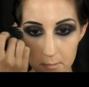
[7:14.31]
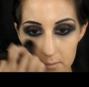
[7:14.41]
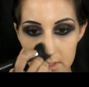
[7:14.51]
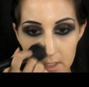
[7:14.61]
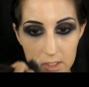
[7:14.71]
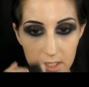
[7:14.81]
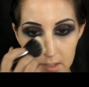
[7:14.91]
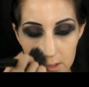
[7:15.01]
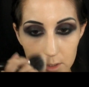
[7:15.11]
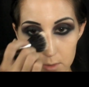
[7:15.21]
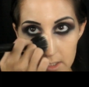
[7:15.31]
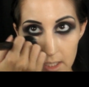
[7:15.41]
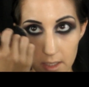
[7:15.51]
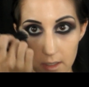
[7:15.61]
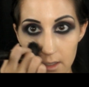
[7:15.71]
suggest
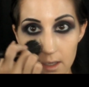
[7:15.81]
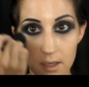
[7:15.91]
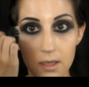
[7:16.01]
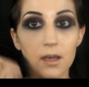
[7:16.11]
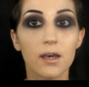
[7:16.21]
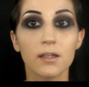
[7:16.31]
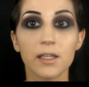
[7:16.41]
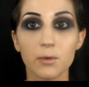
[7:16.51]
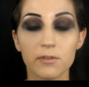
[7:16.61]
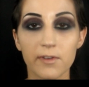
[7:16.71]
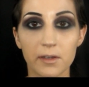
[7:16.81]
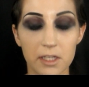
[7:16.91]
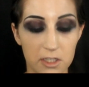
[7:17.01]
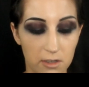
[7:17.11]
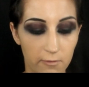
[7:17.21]
using a liquid
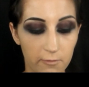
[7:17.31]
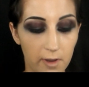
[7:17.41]
foundation